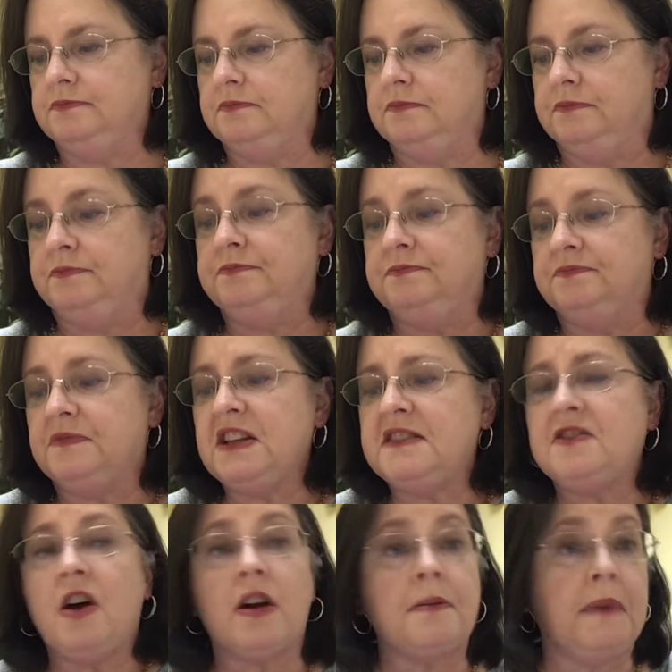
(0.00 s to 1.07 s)
let's
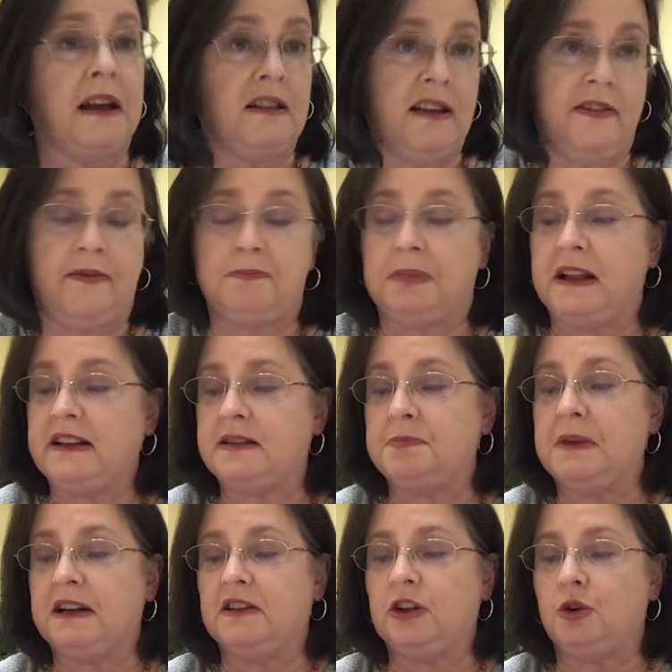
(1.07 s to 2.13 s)
talk about leaf
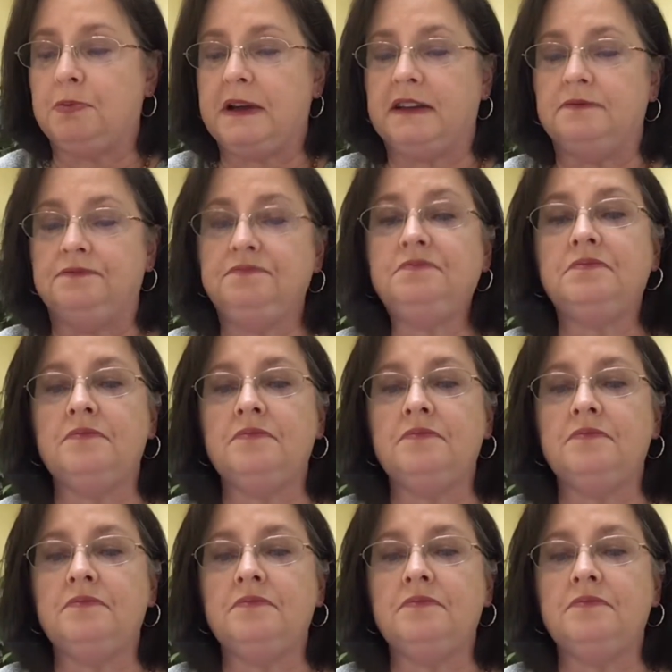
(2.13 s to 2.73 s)
placement a little bit.